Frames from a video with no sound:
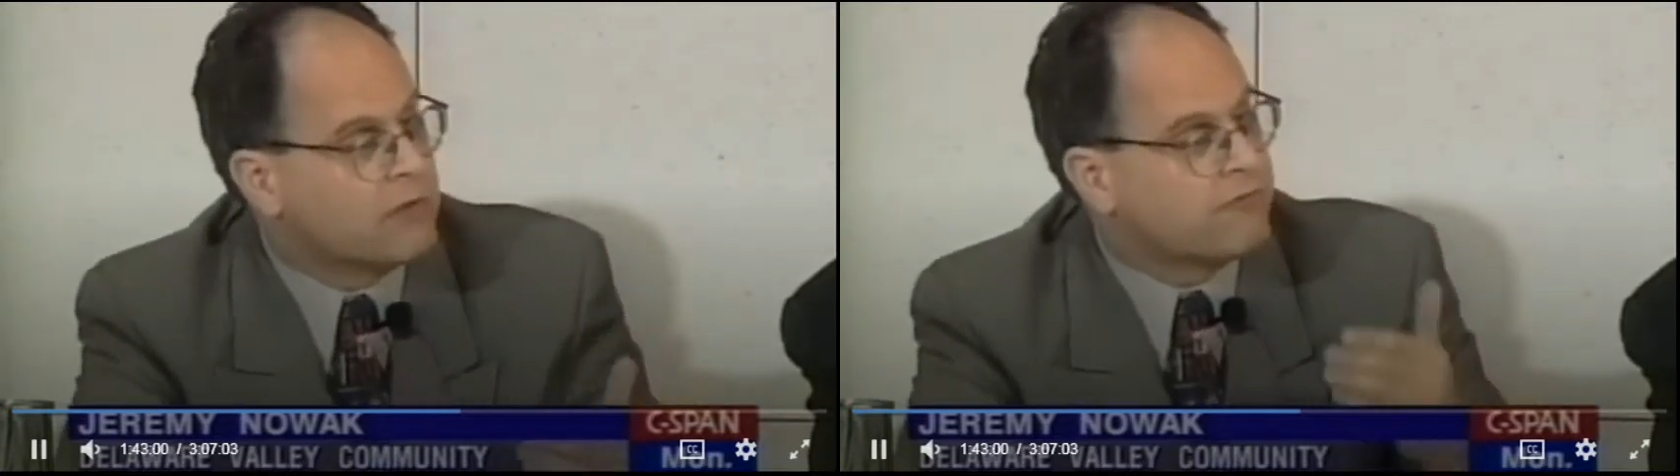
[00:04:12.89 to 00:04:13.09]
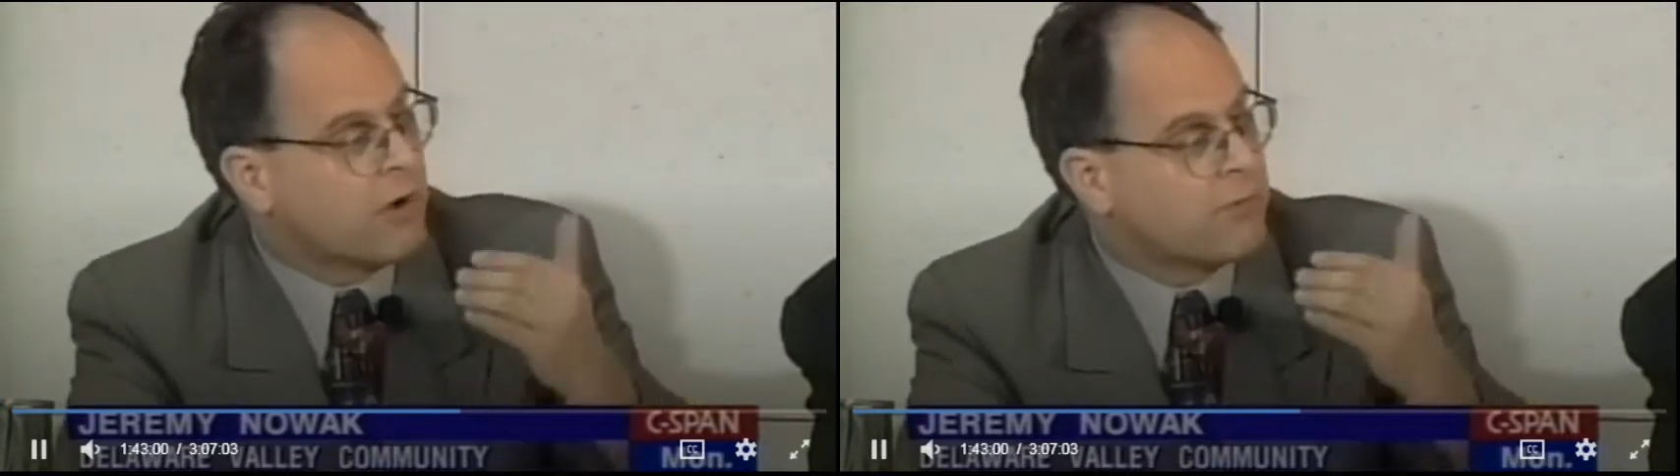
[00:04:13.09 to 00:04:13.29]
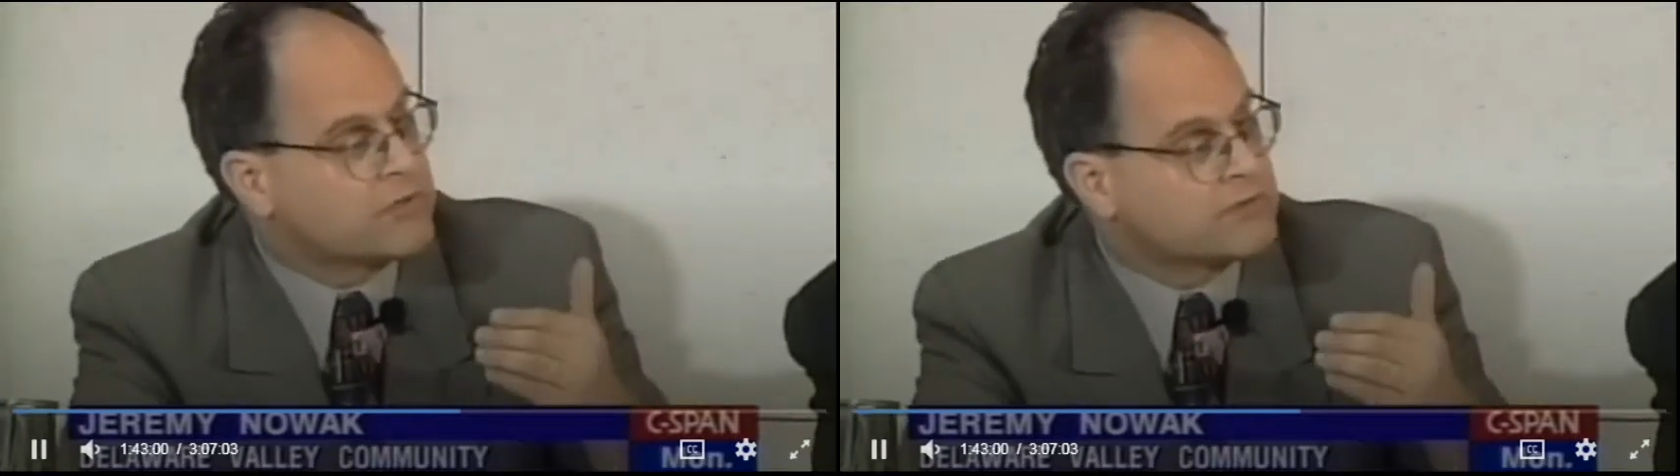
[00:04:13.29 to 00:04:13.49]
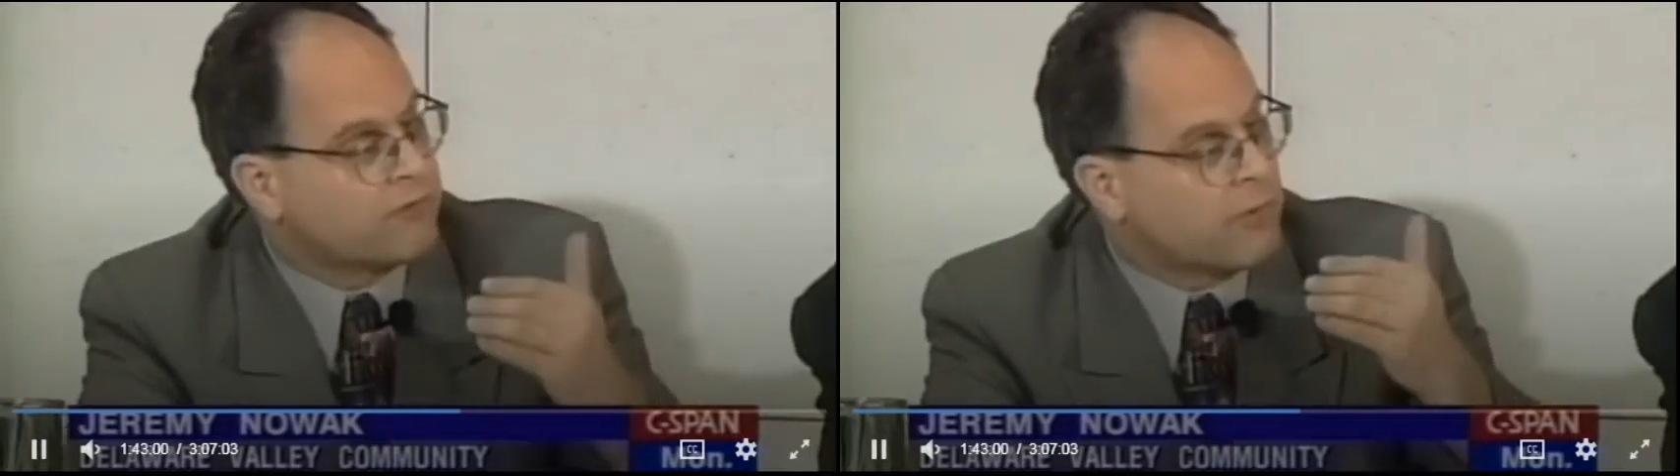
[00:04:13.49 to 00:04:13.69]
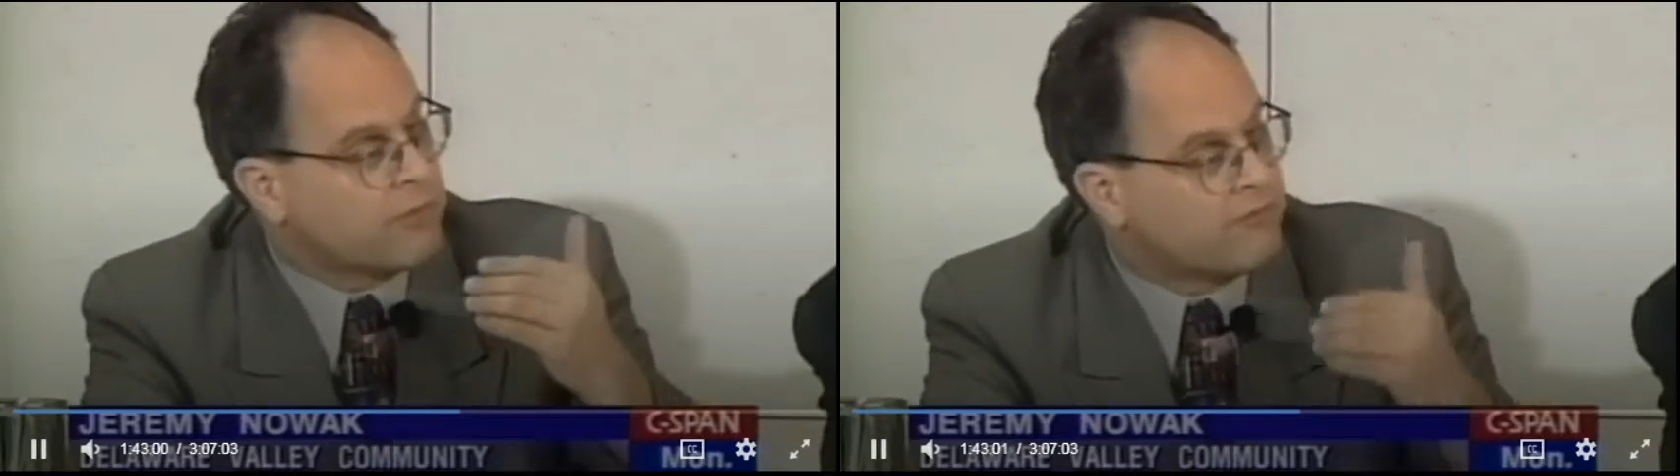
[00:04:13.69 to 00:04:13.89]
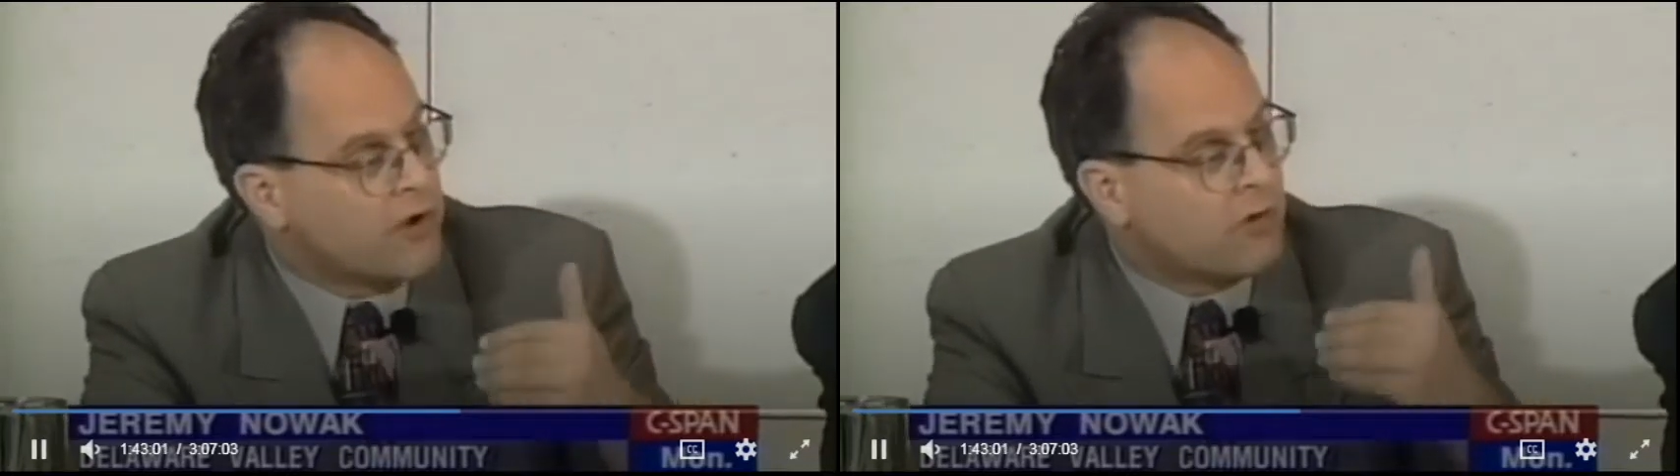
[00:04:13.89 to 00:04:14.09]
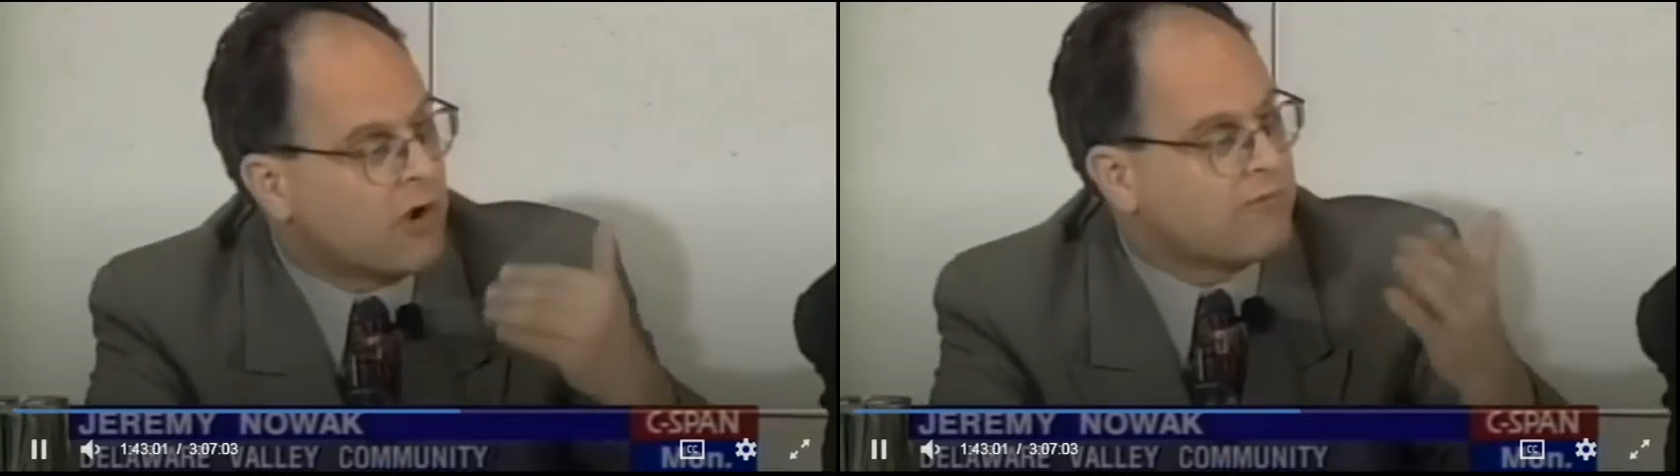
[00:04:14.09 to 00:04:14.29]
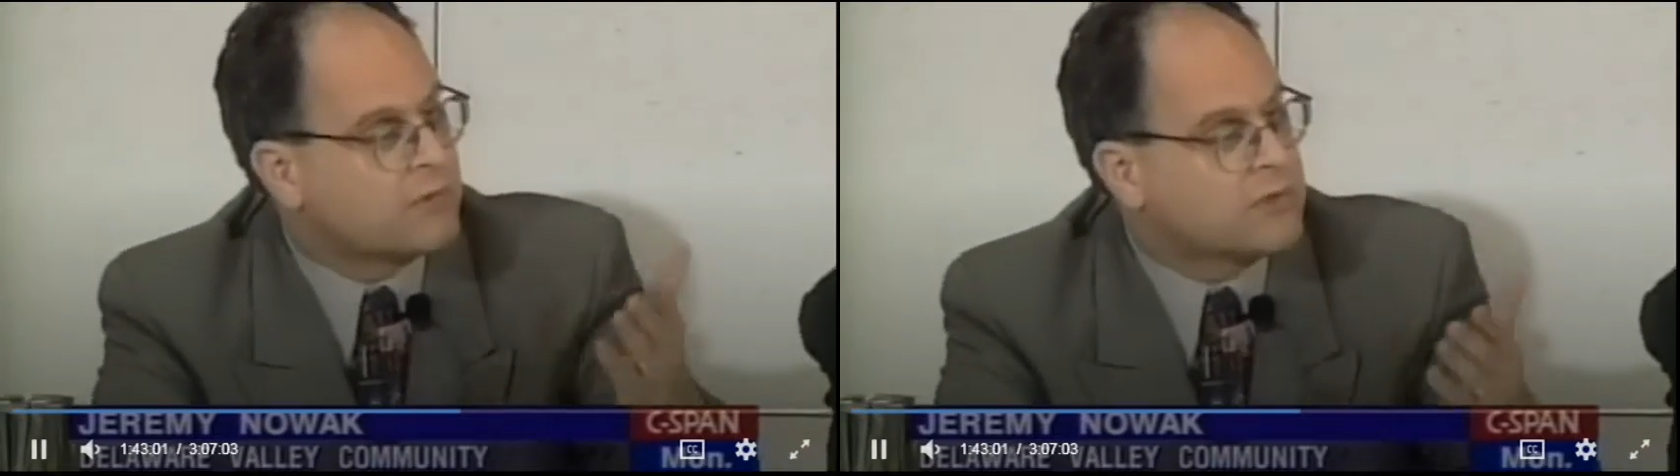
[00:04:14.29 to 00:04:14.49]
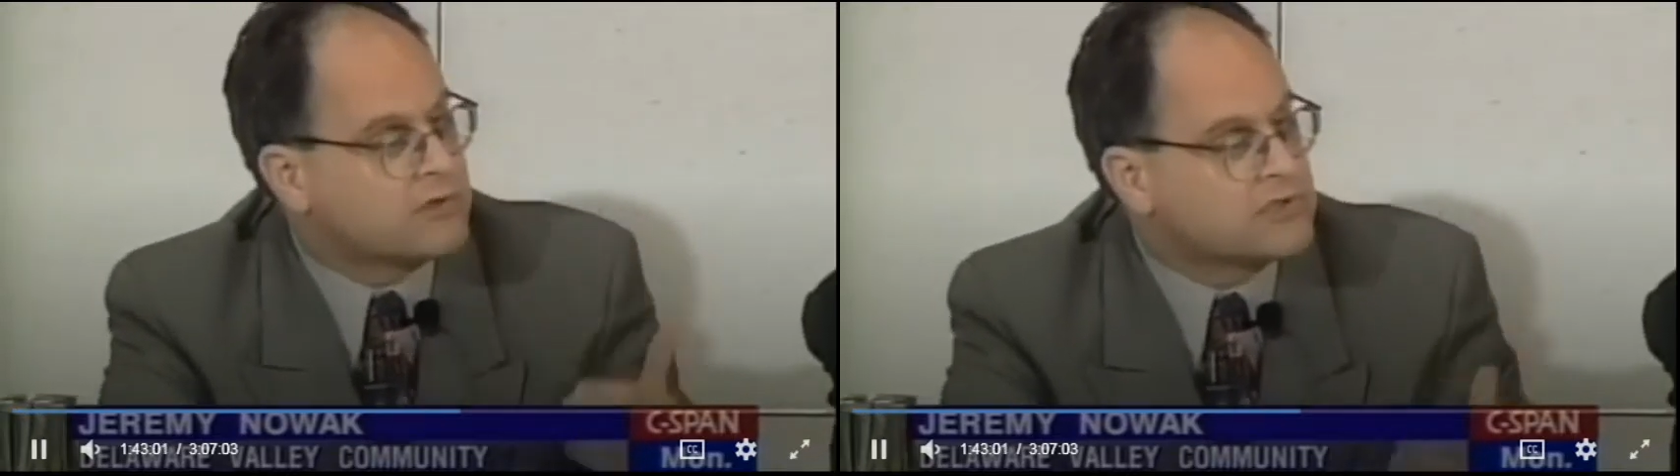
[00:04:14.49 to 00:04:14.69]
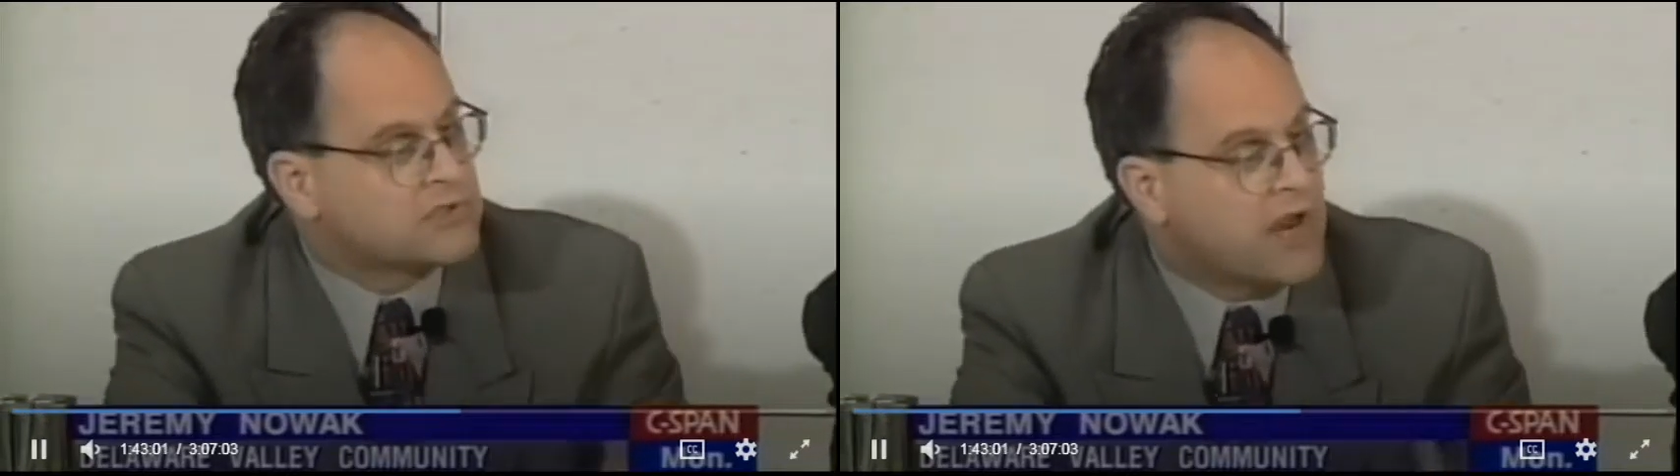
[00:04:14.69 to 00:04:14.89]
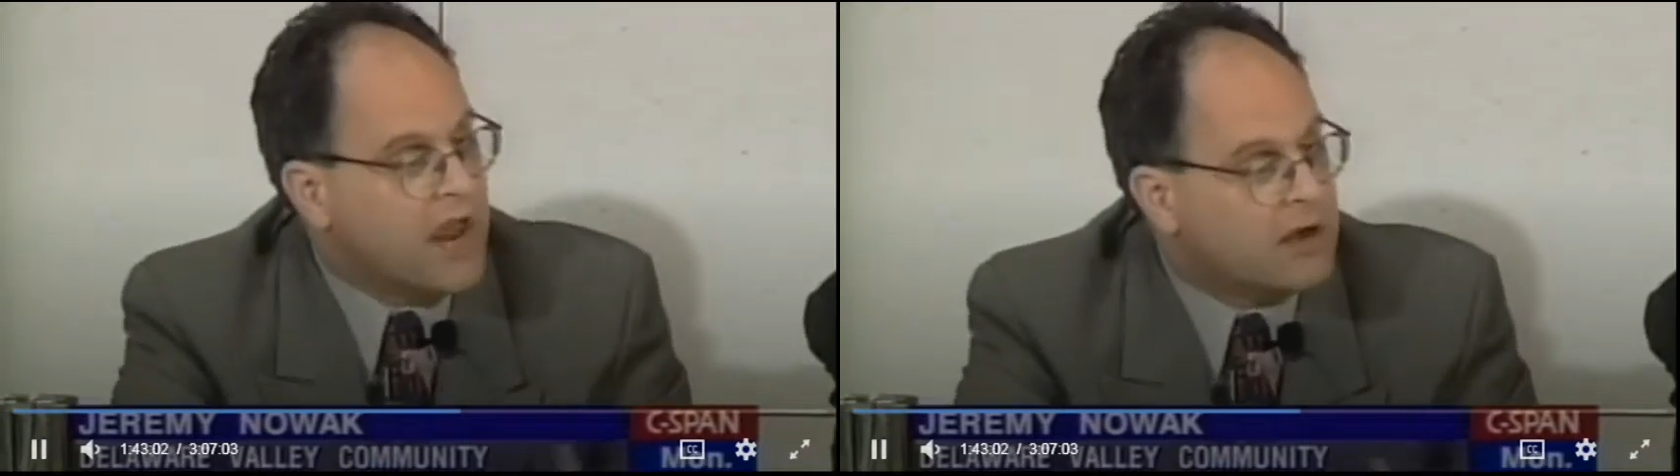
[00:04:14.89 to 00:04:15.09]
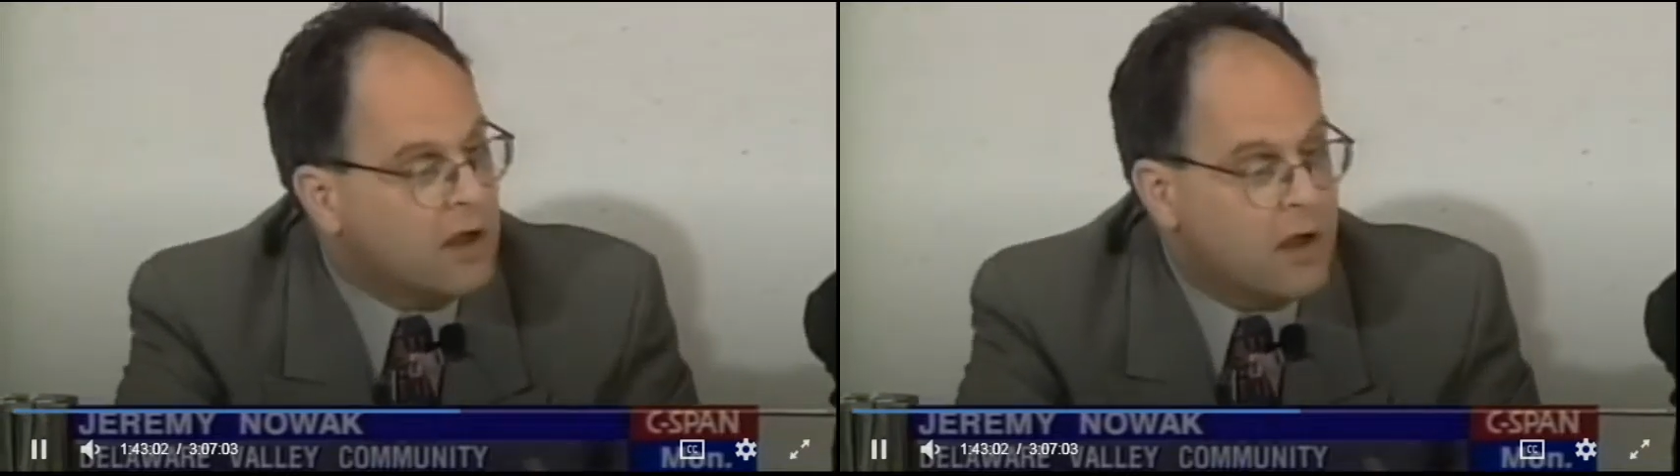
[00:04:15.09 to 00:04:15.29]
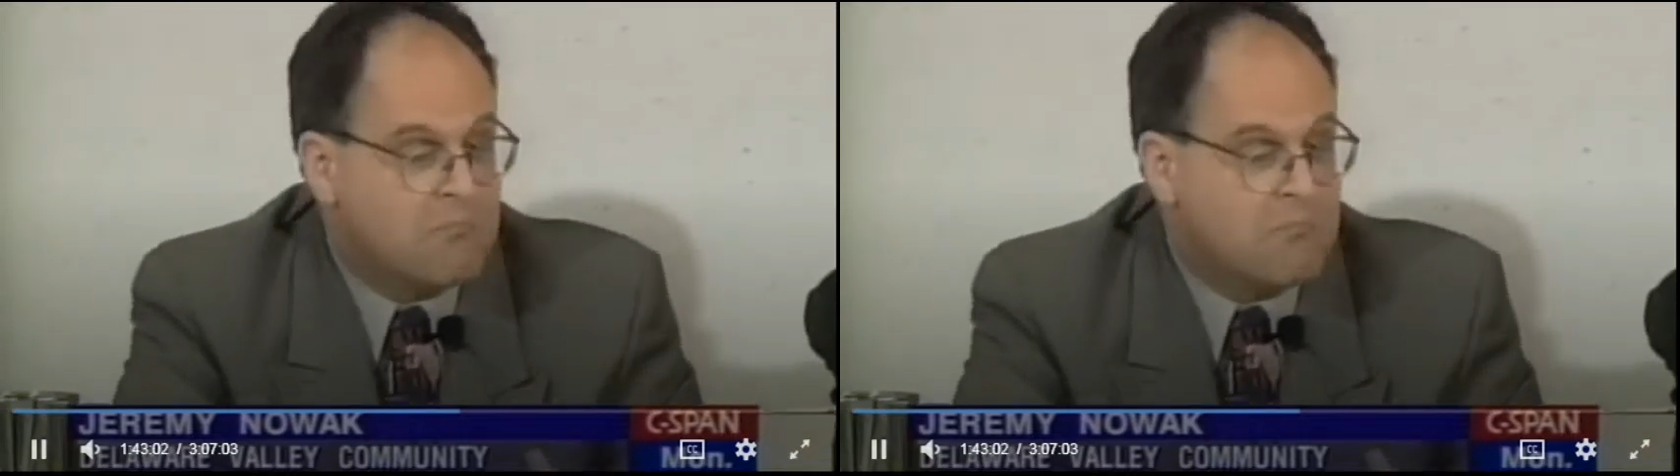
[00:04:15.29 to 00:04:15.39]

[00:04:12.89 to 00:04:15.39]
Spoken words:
from the federal government to the state